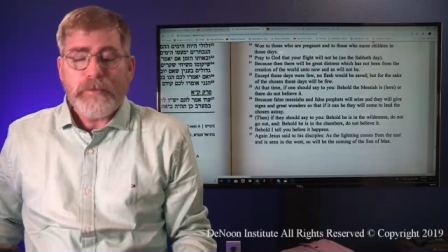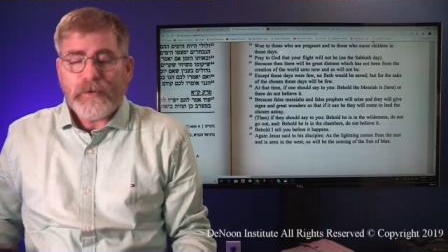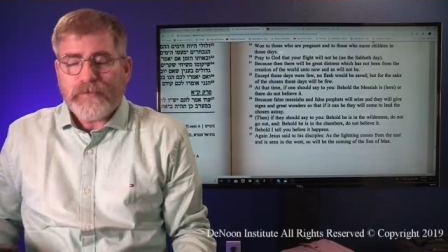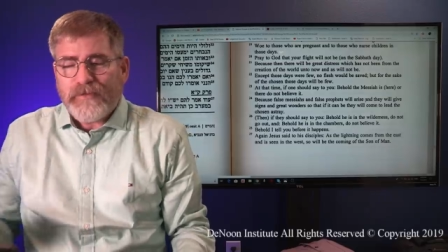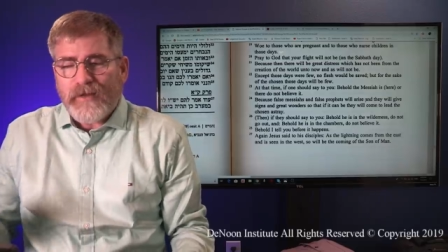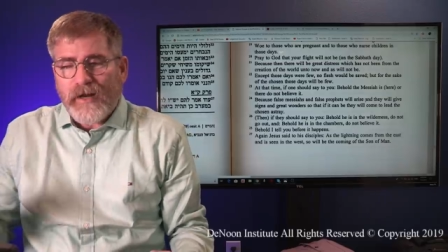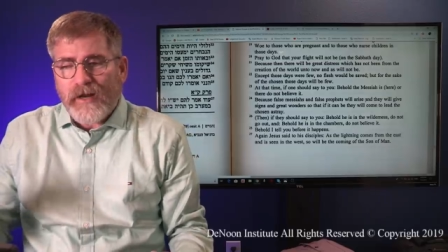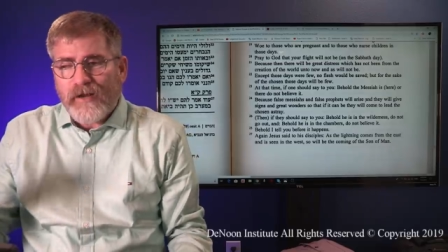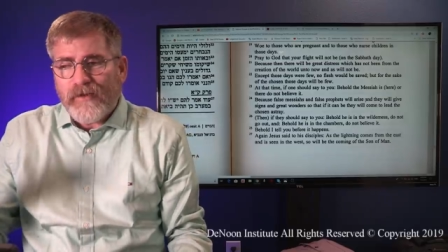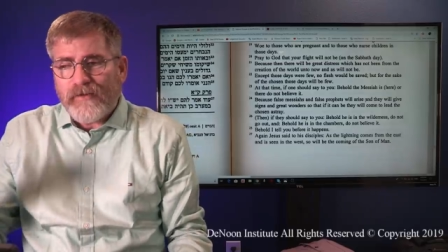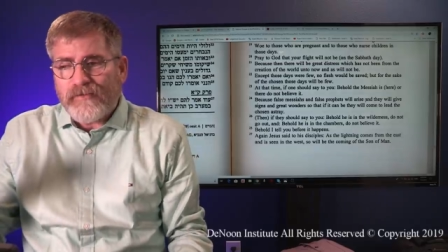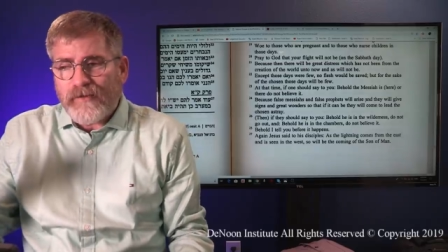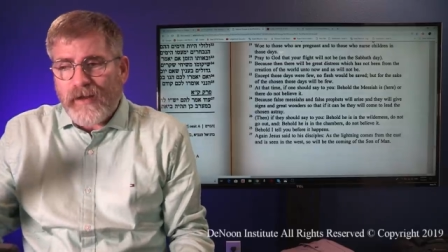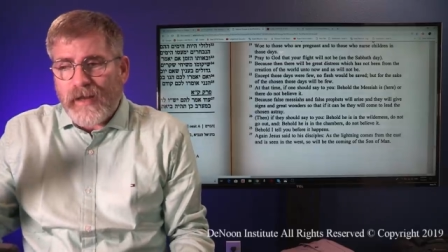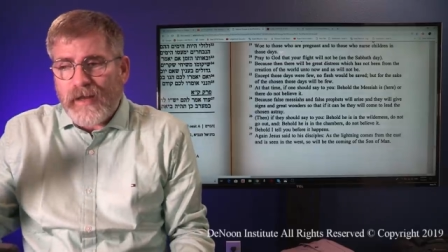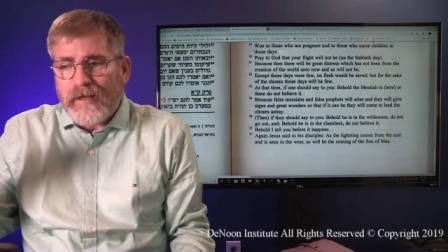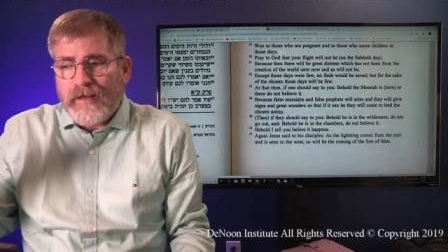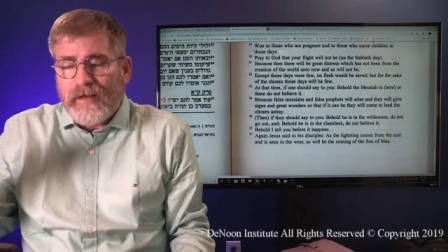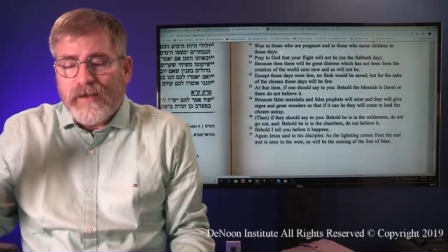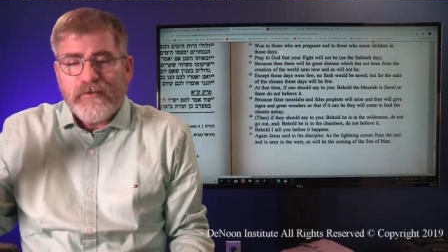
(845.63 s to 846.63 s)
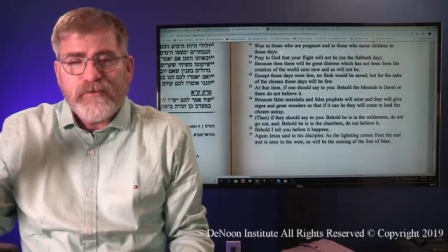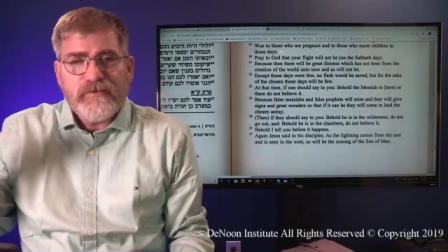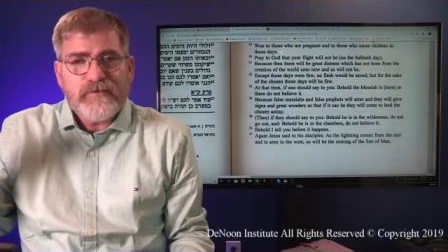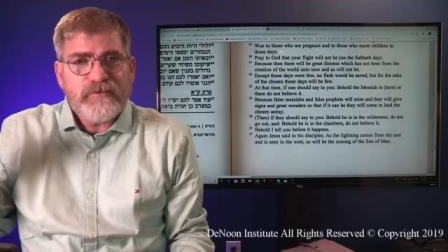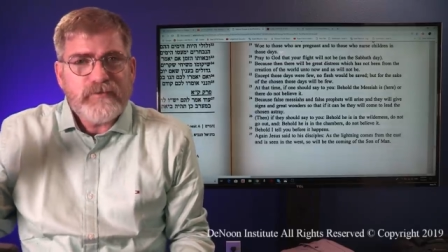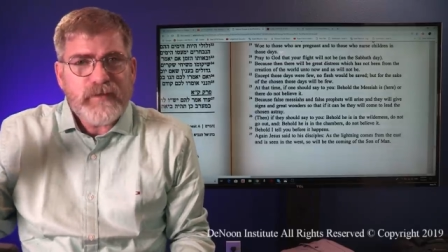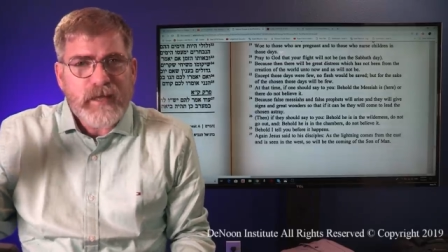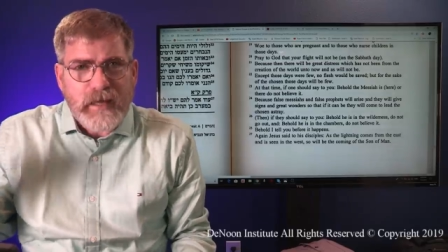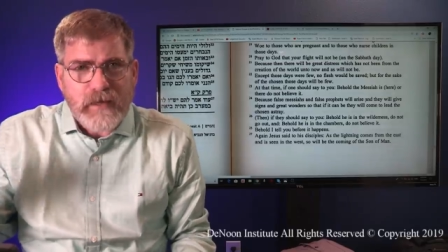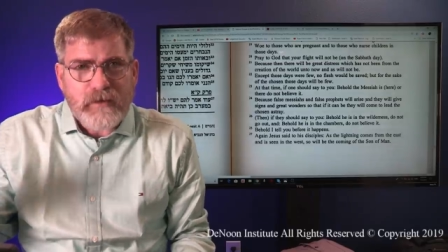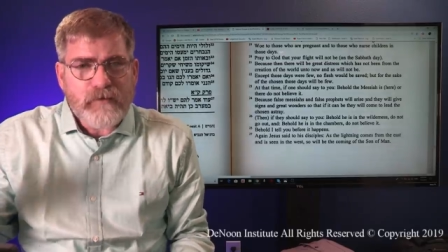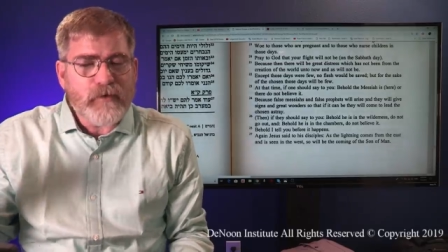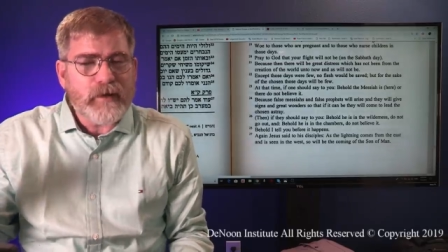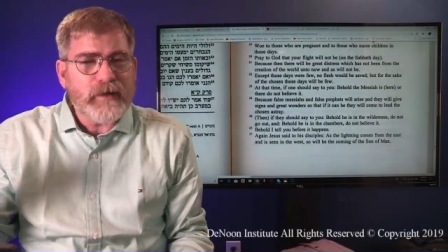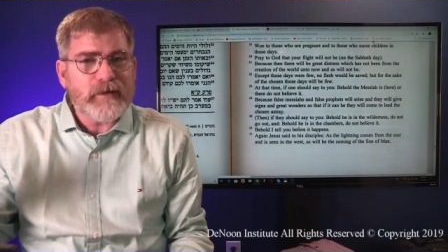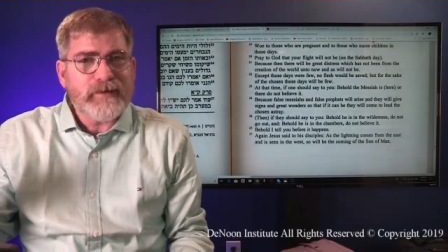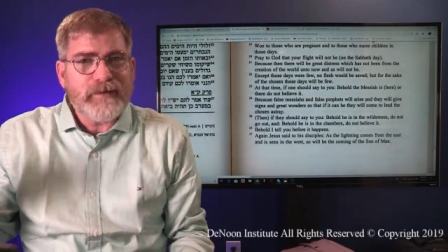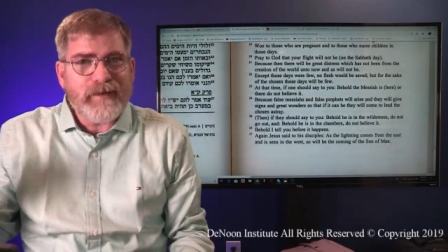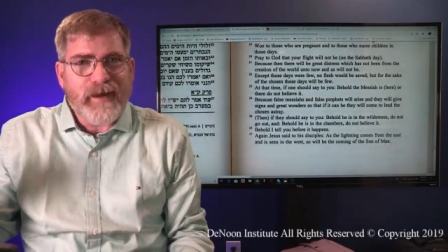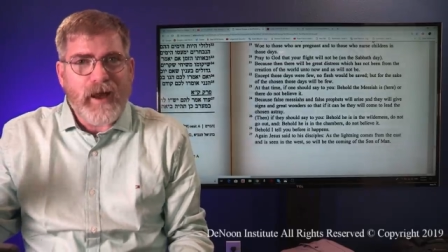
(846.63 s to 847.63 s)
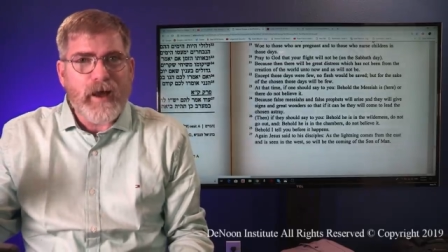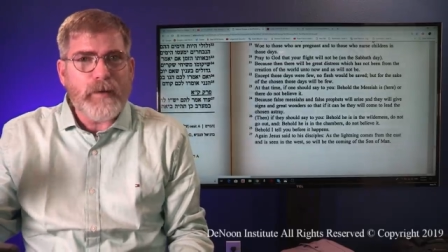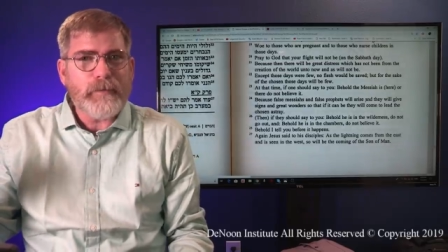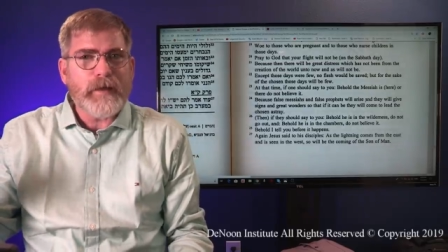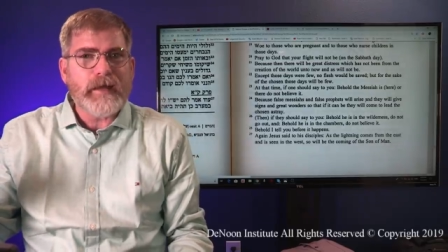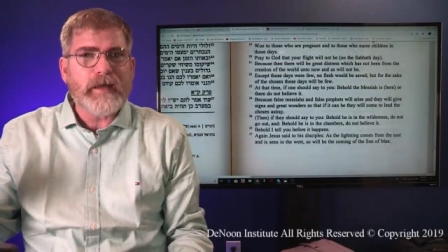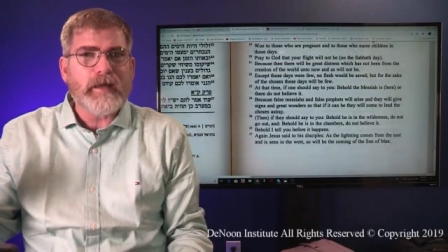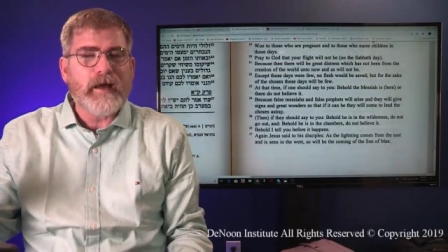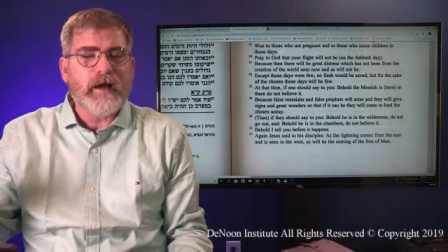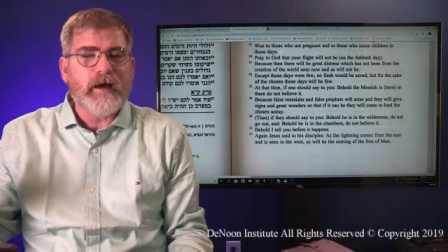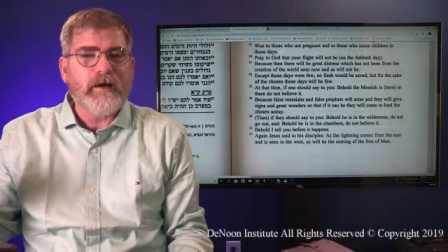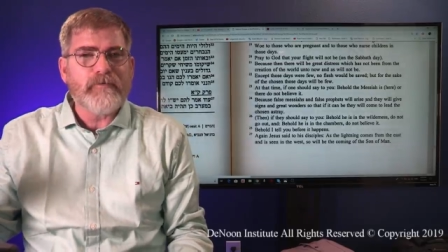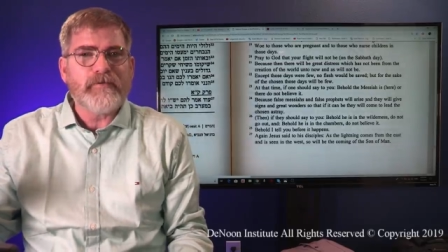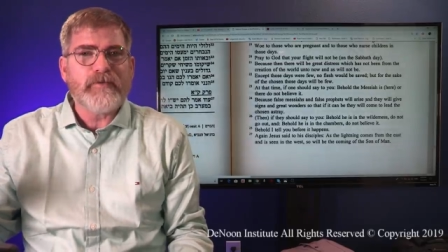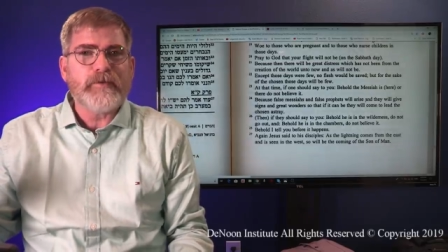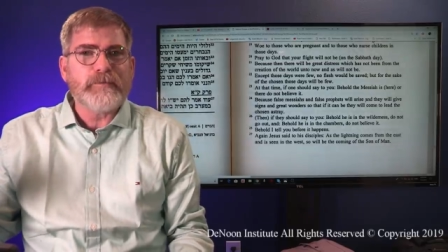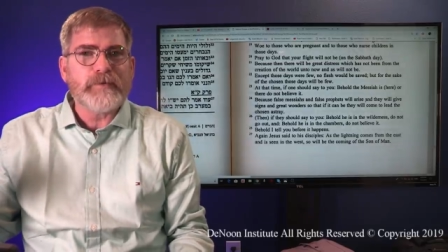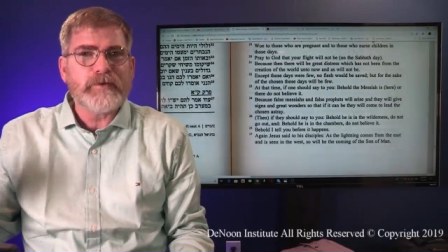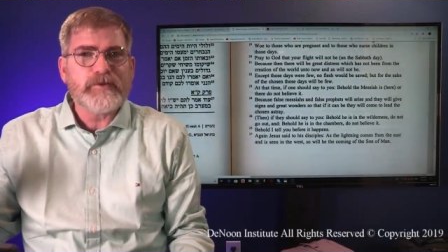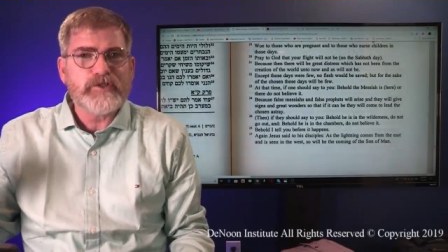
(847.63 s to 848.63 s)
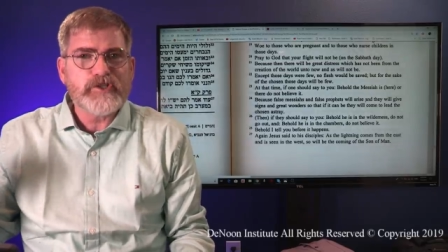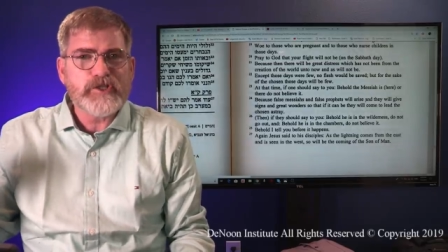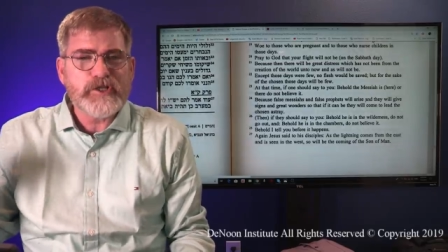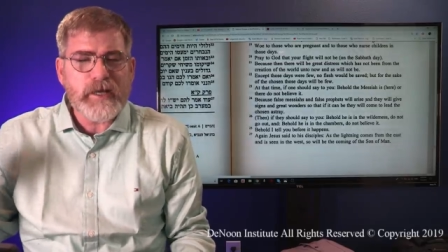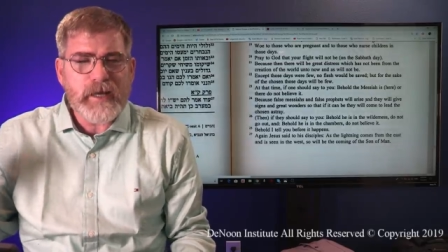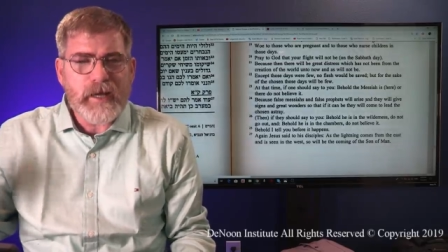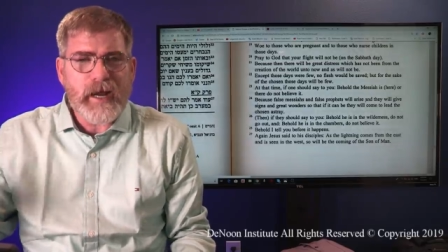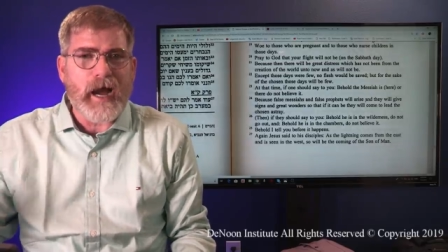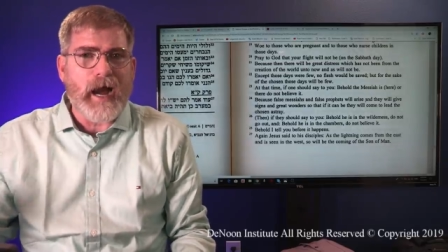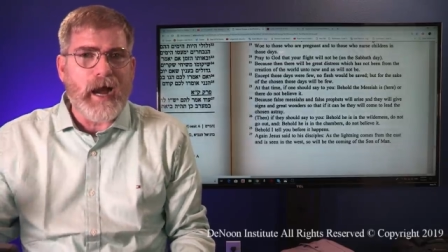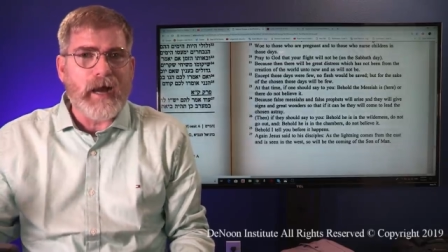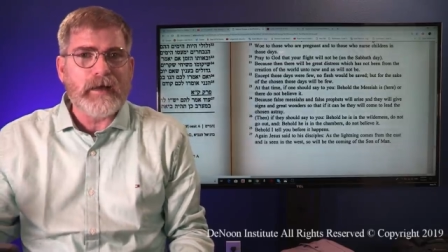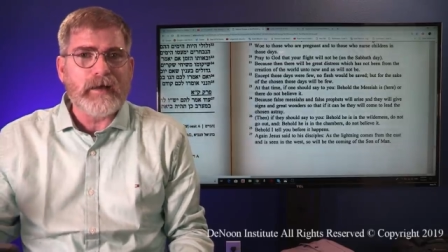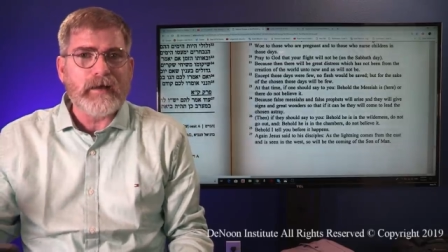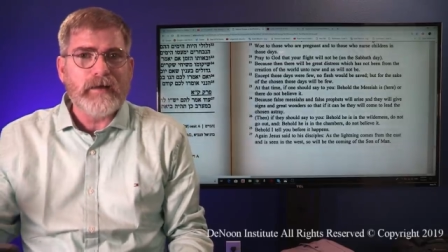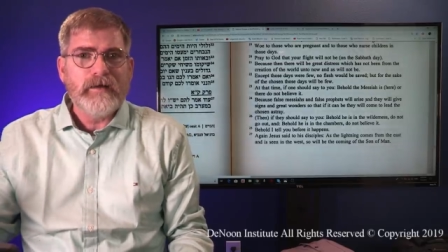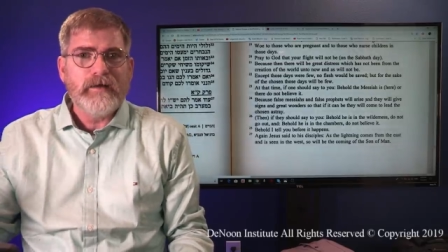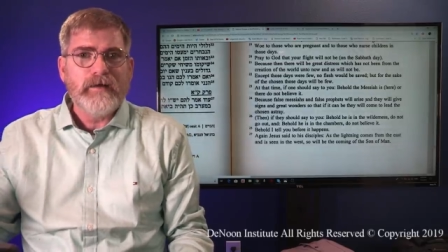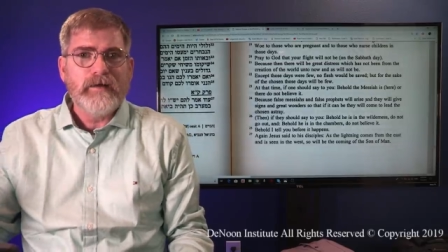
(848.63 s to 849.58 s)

But there is a secret coming of the Mashiach